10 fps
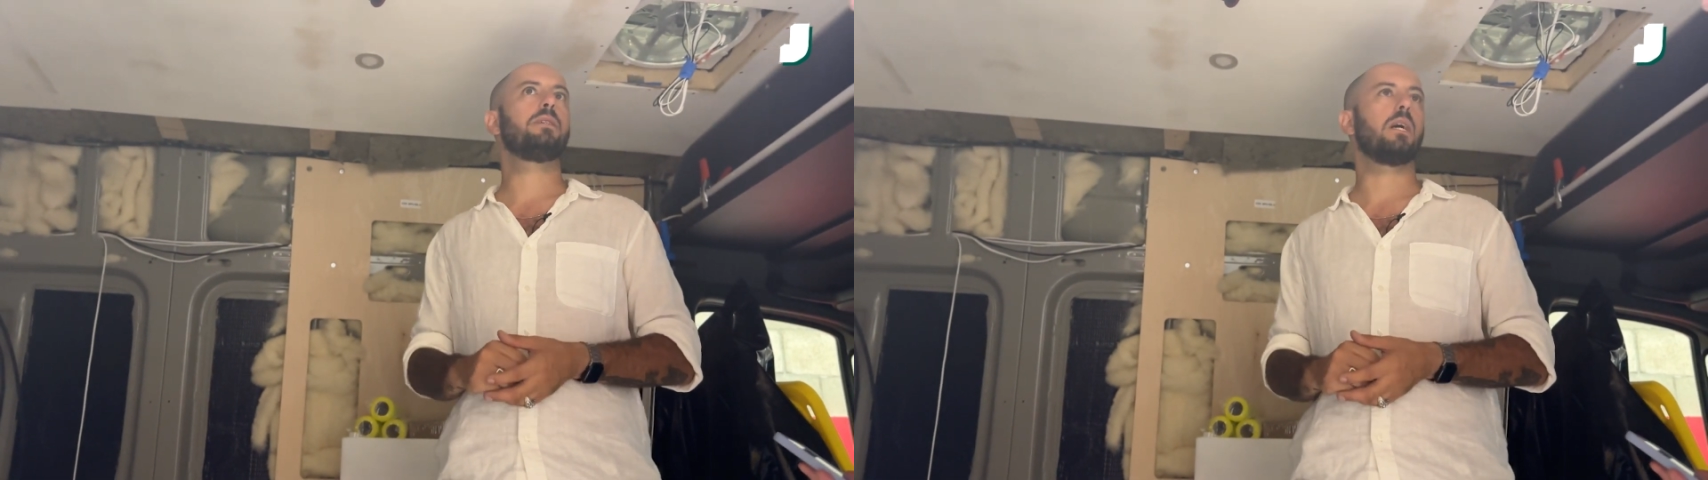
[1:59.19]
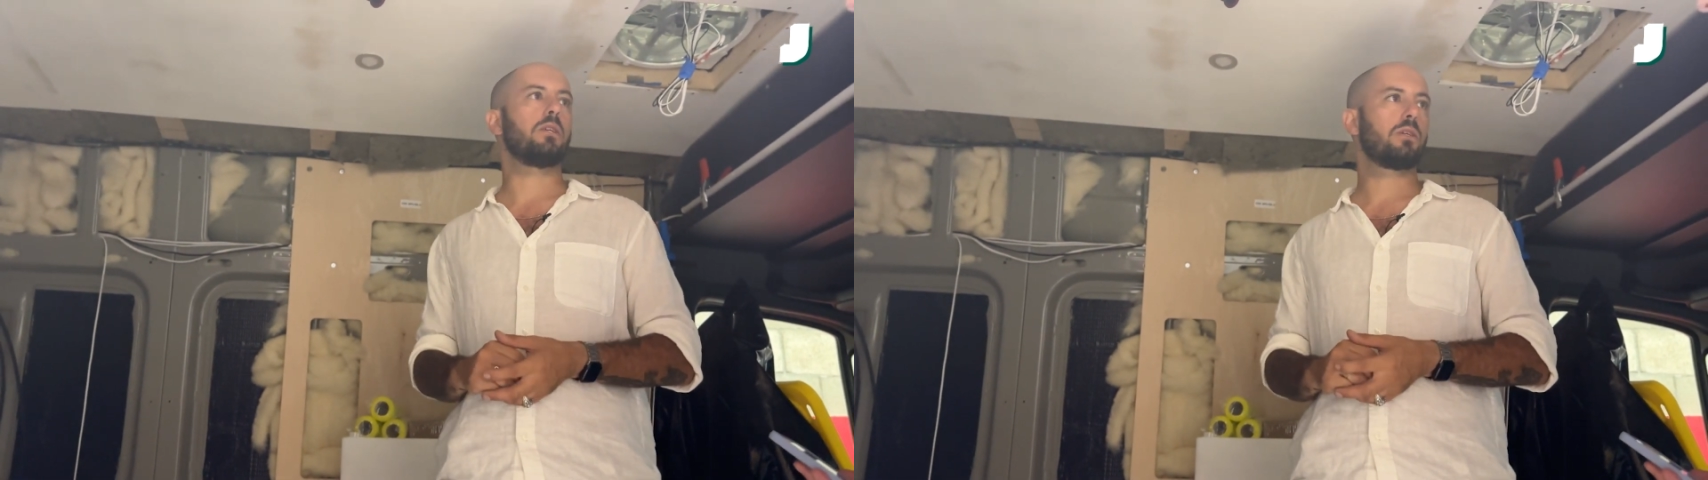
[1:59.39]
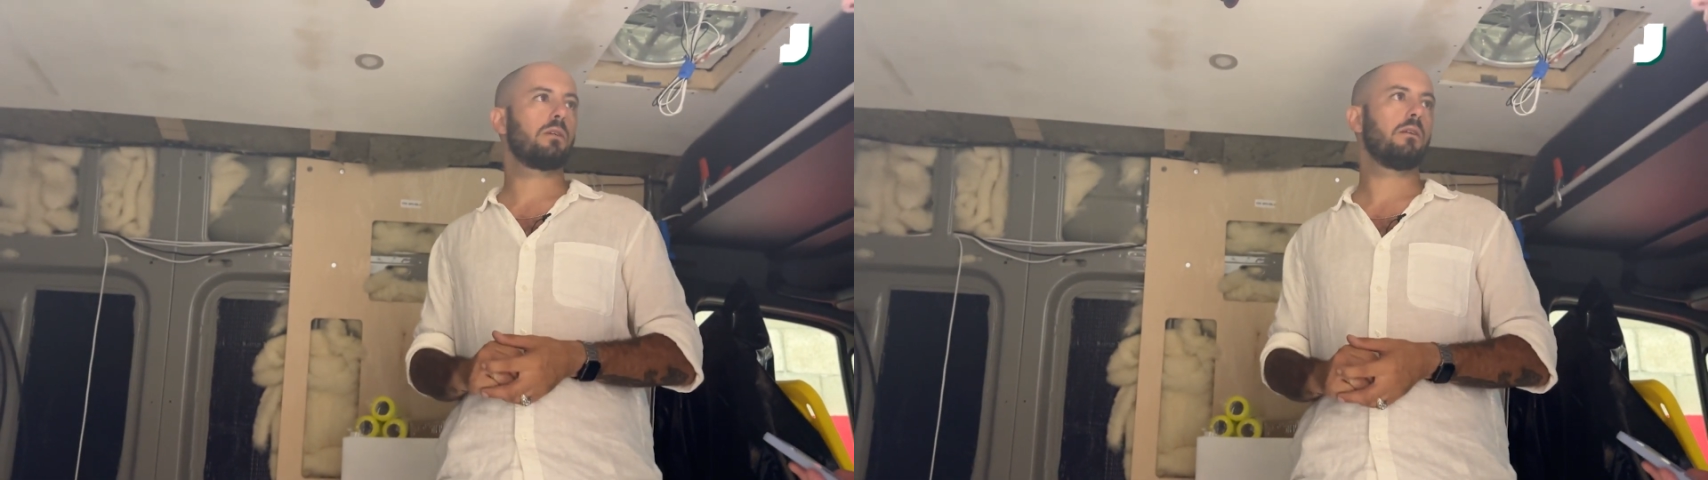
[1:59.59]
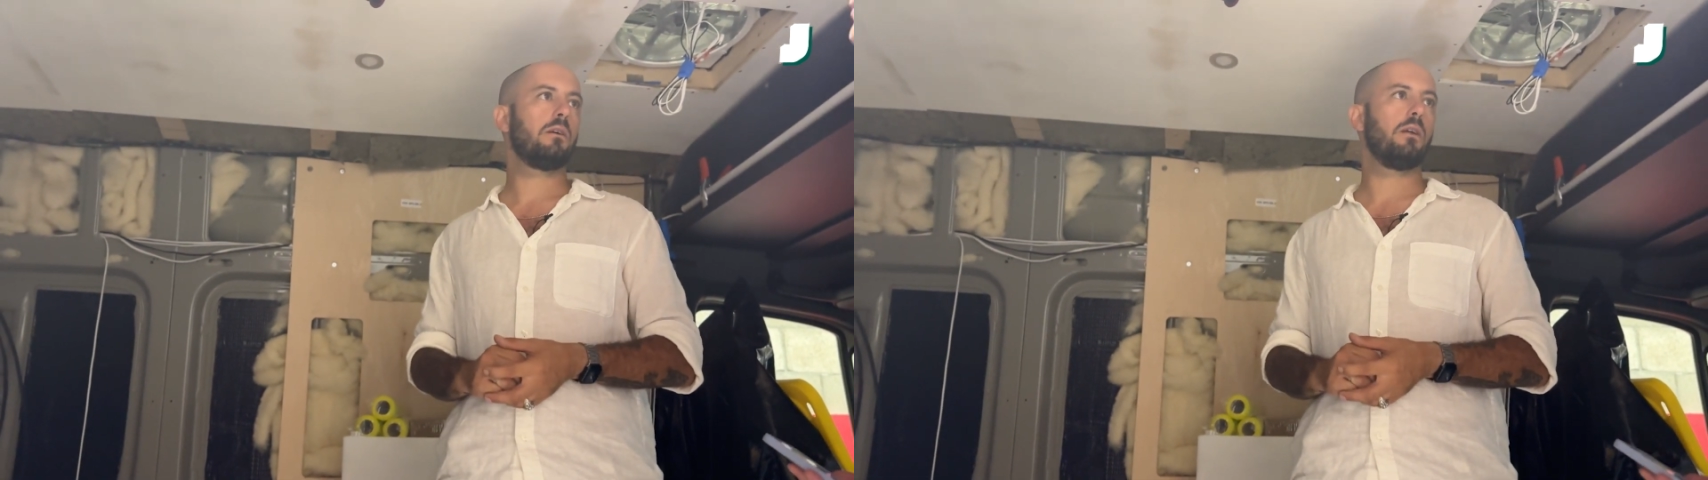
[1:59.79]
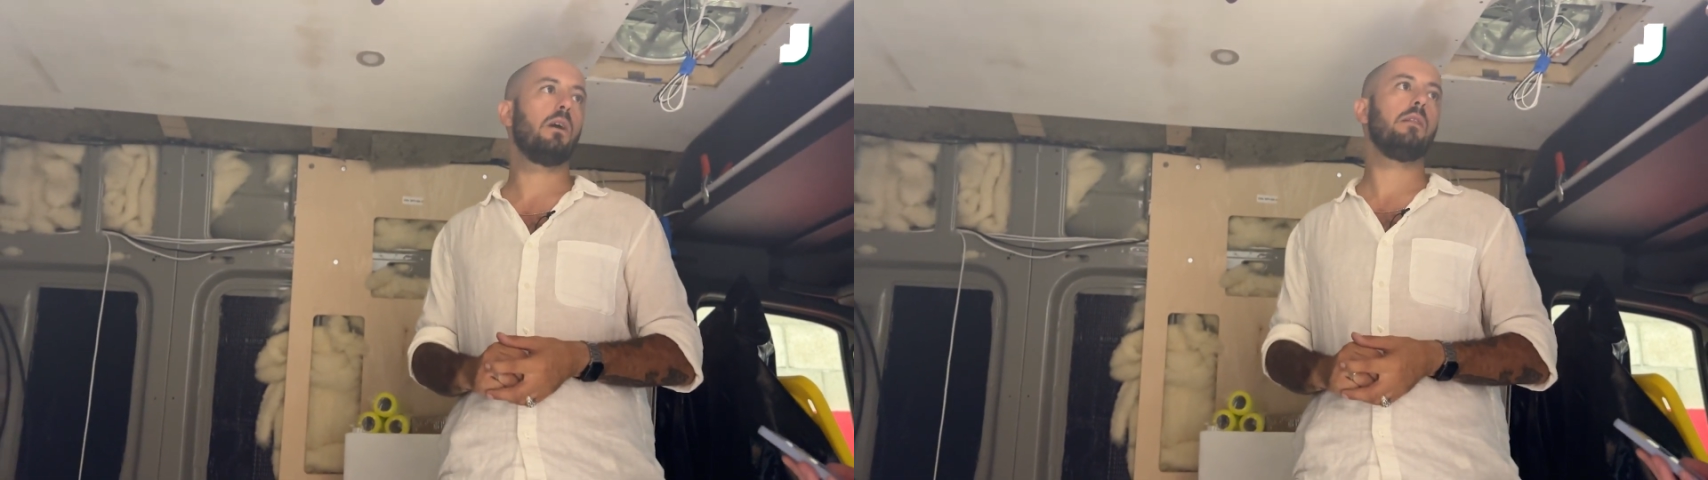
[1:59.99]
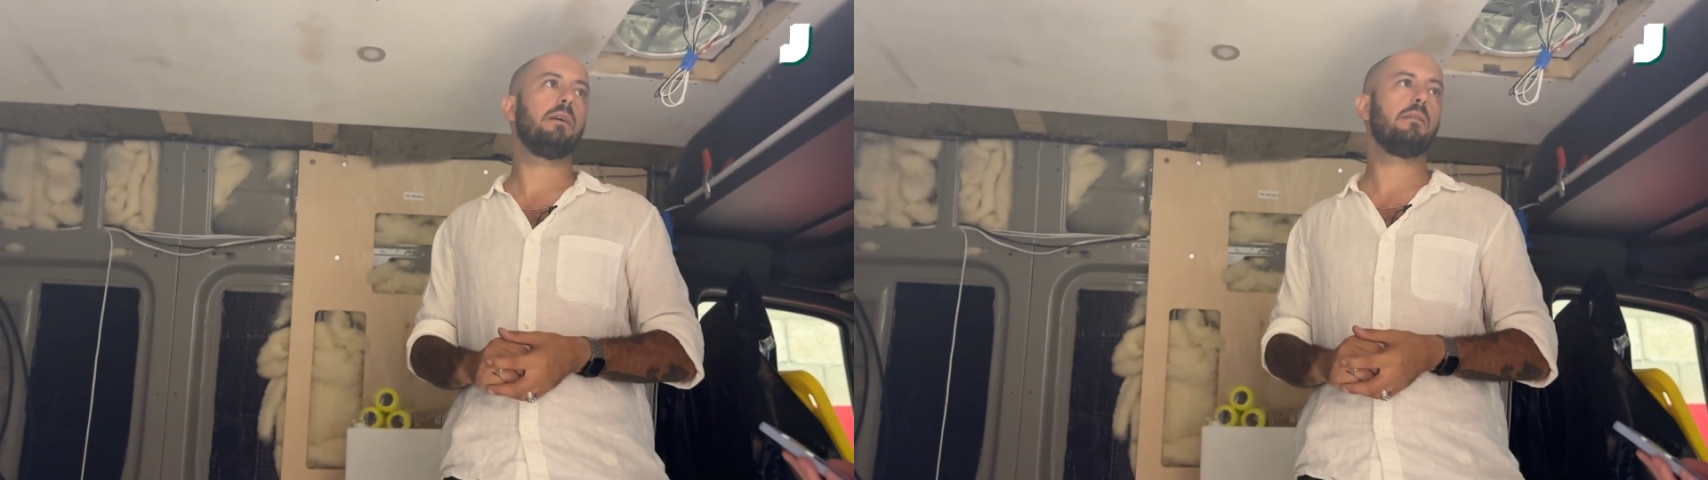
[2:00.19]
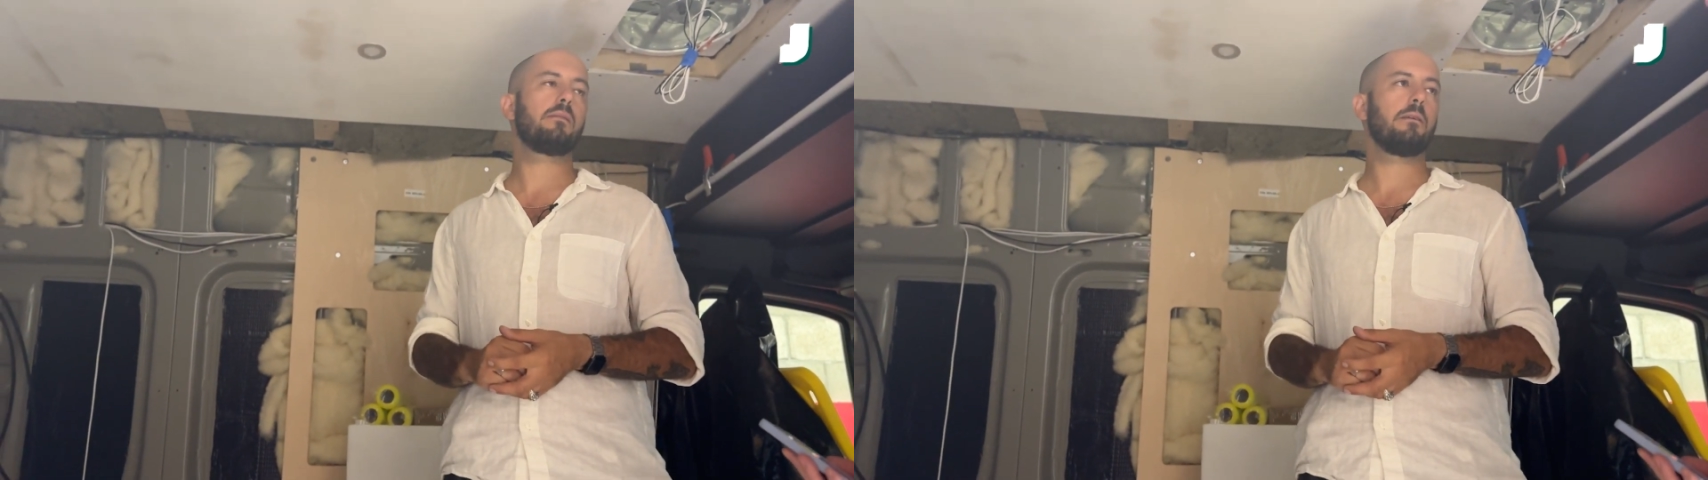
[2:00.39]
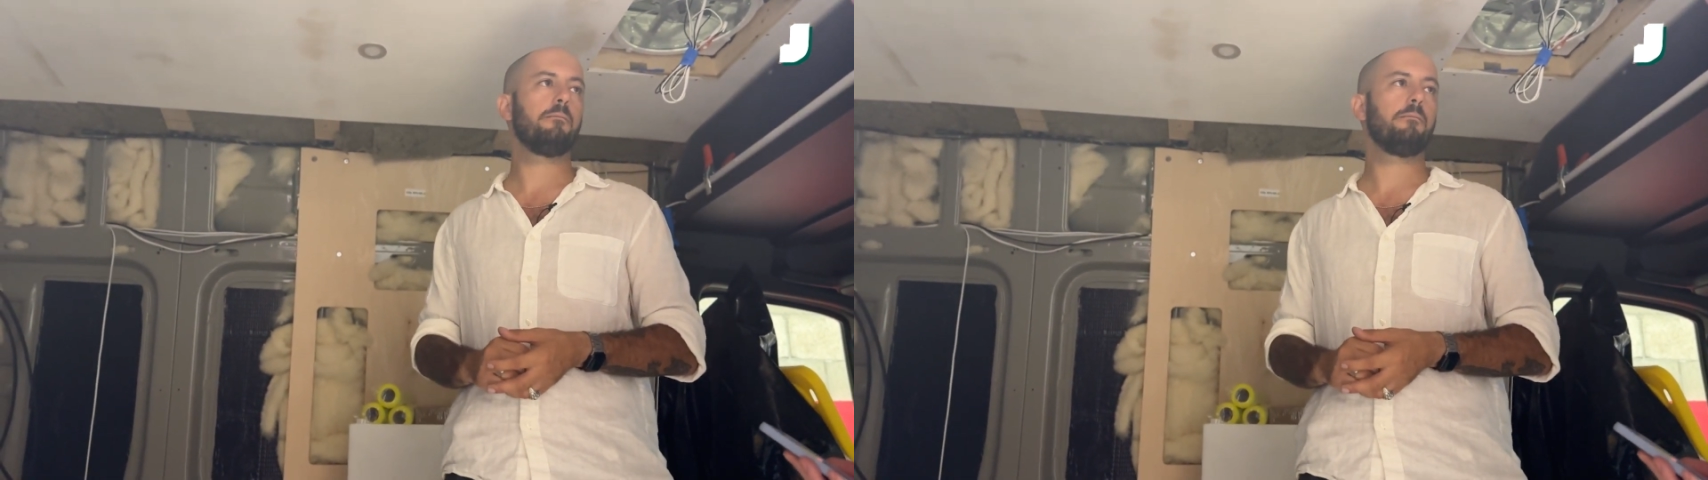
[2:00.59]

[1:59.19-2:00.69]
touch on all the bands.